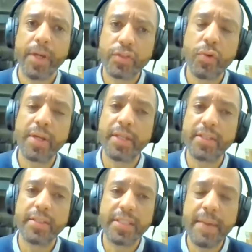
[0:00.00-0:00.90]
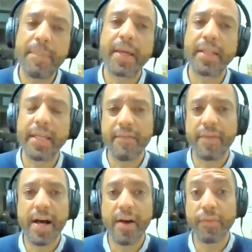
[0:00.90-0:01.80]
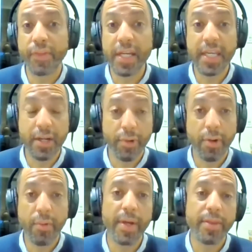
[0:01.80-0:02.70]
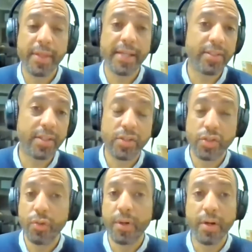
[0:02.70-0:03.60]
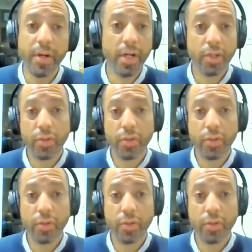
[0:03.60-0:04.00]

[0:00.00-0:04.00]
A story that typically involves a hero, whether that's the consumer,